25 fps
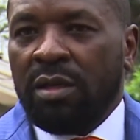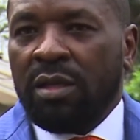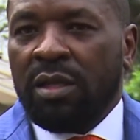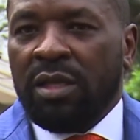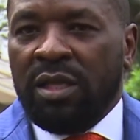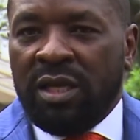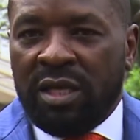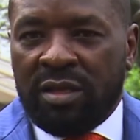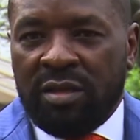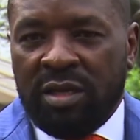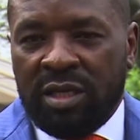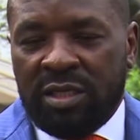
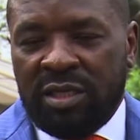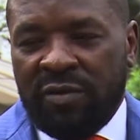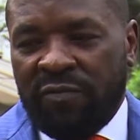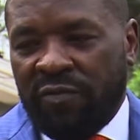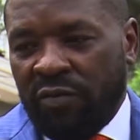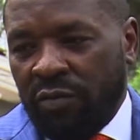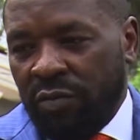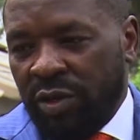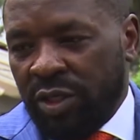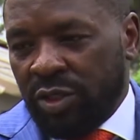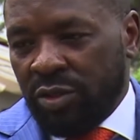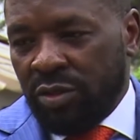get that
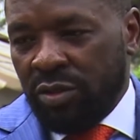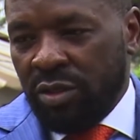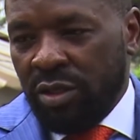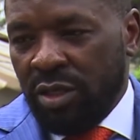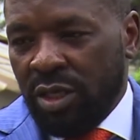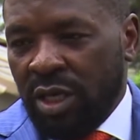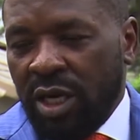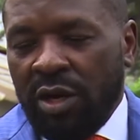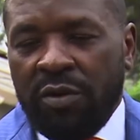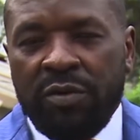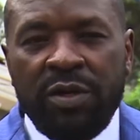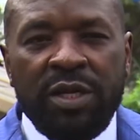information?
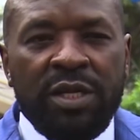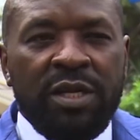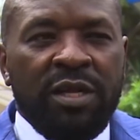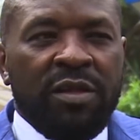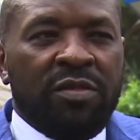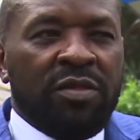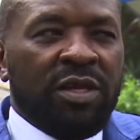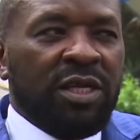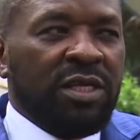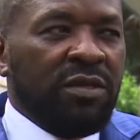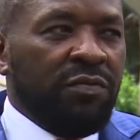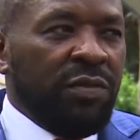How did he
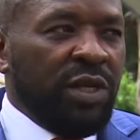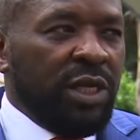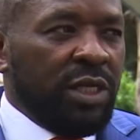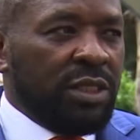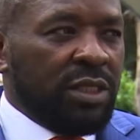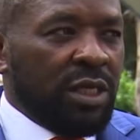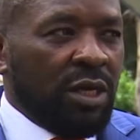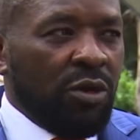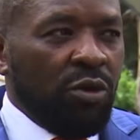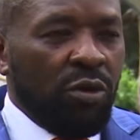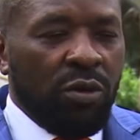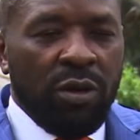30
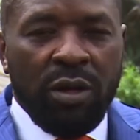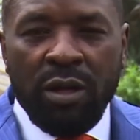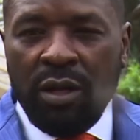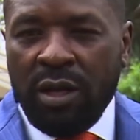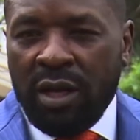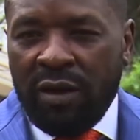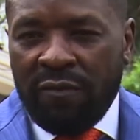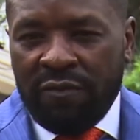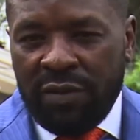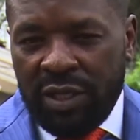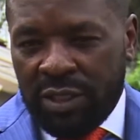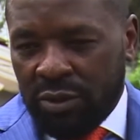minutes ago
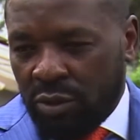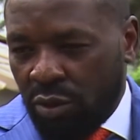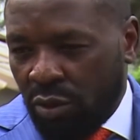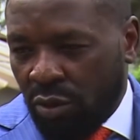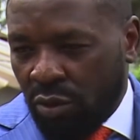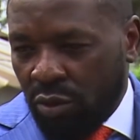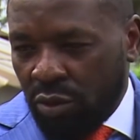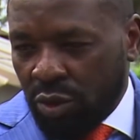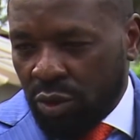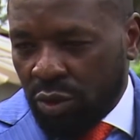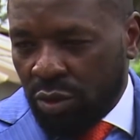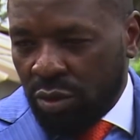have that
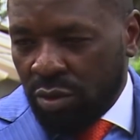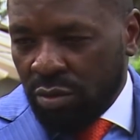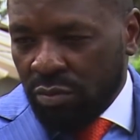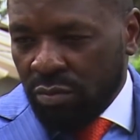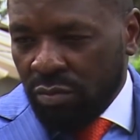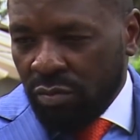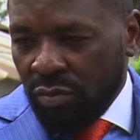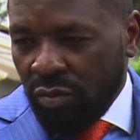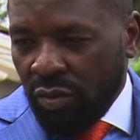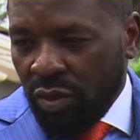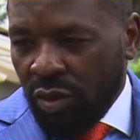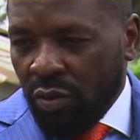conclusion?
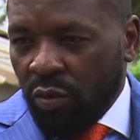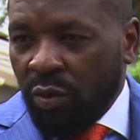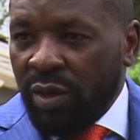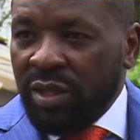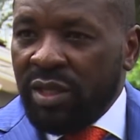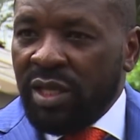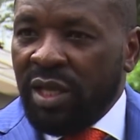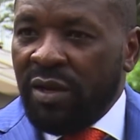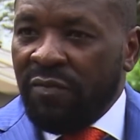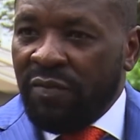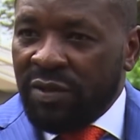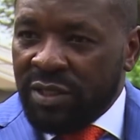When
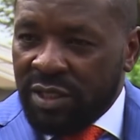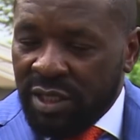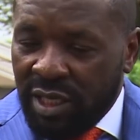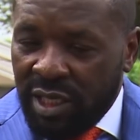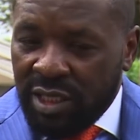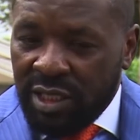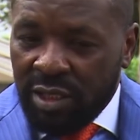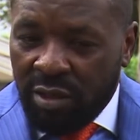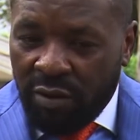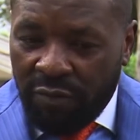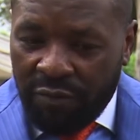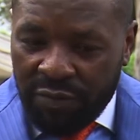the
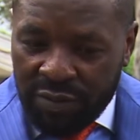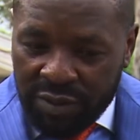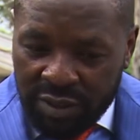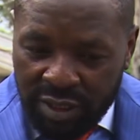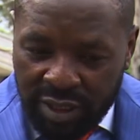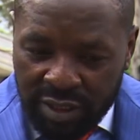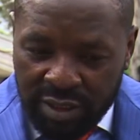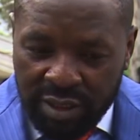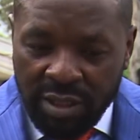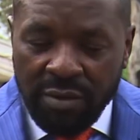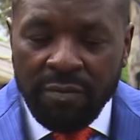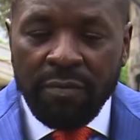investigating
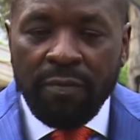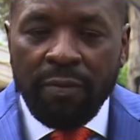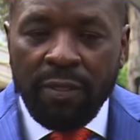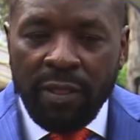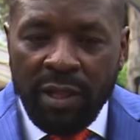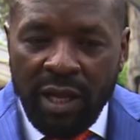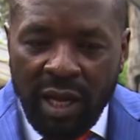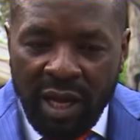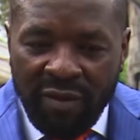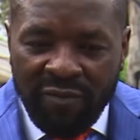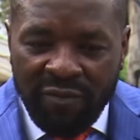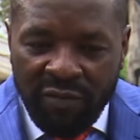officers
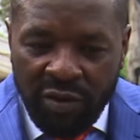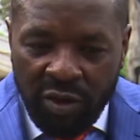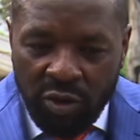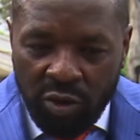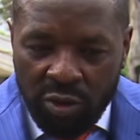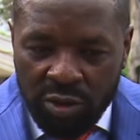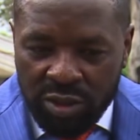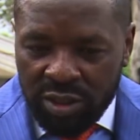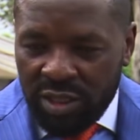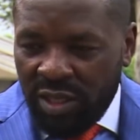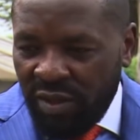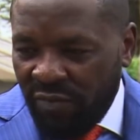have
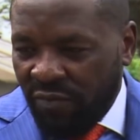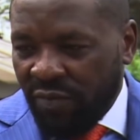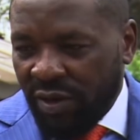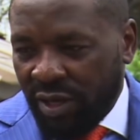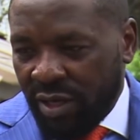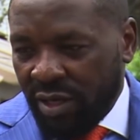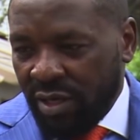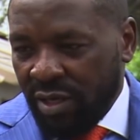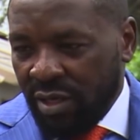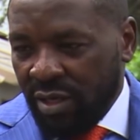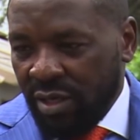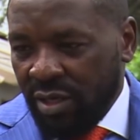not
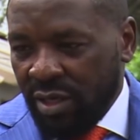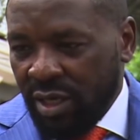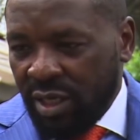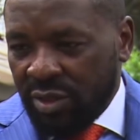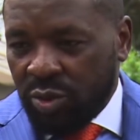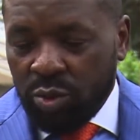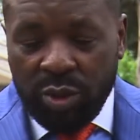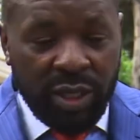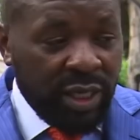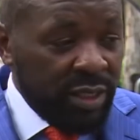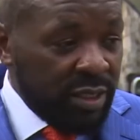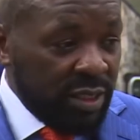even,
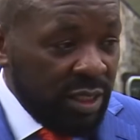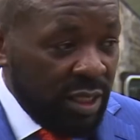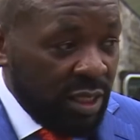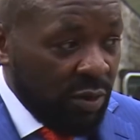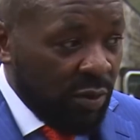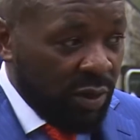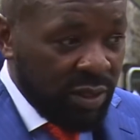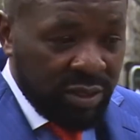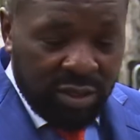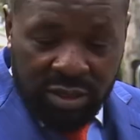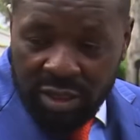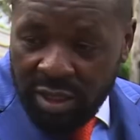as you can see, they
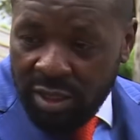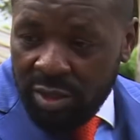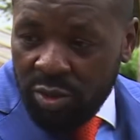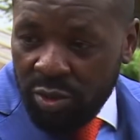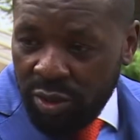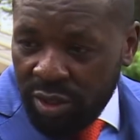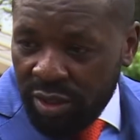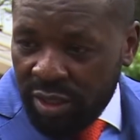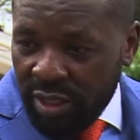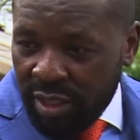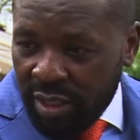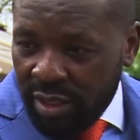were still
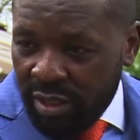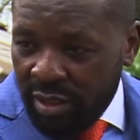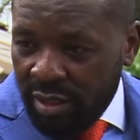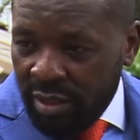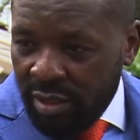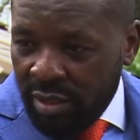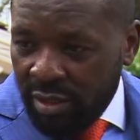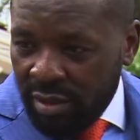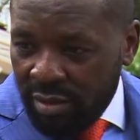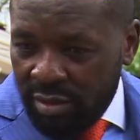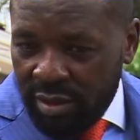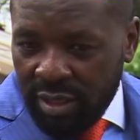doing the
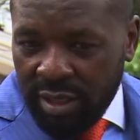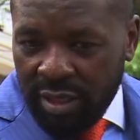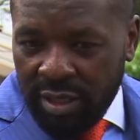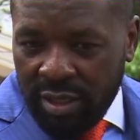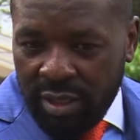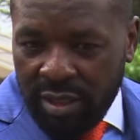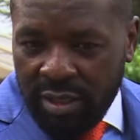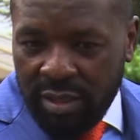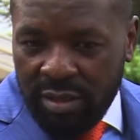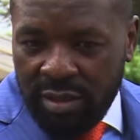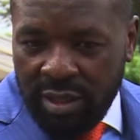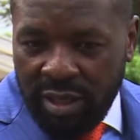
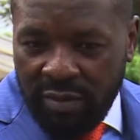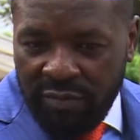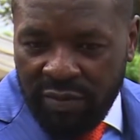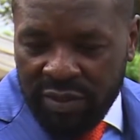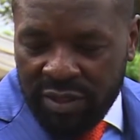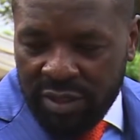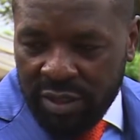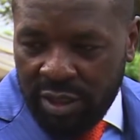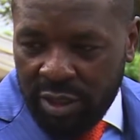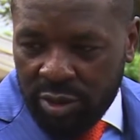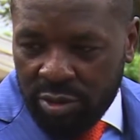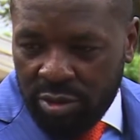
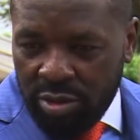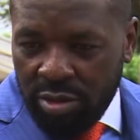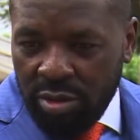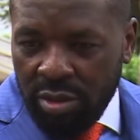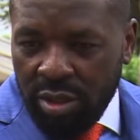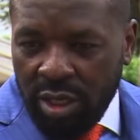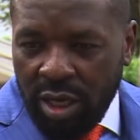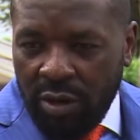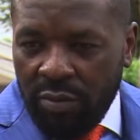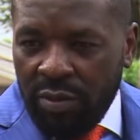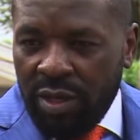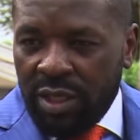investigation.
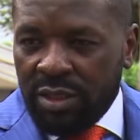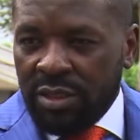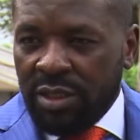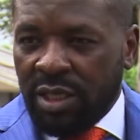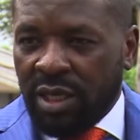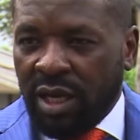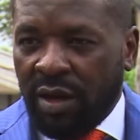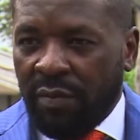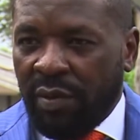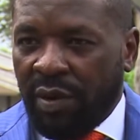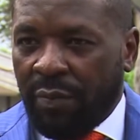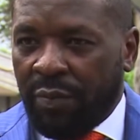How does he
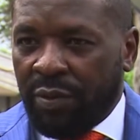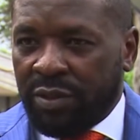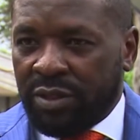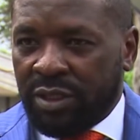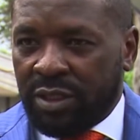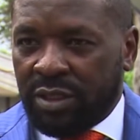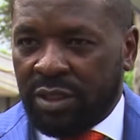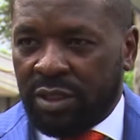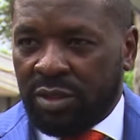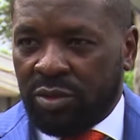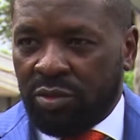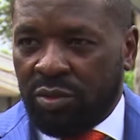come up with
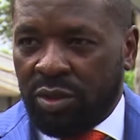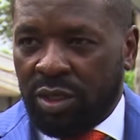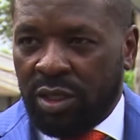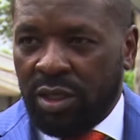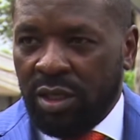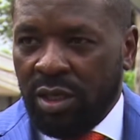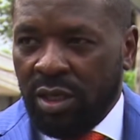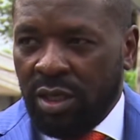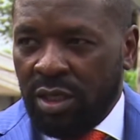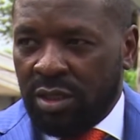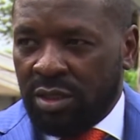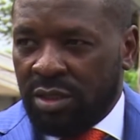such a story? It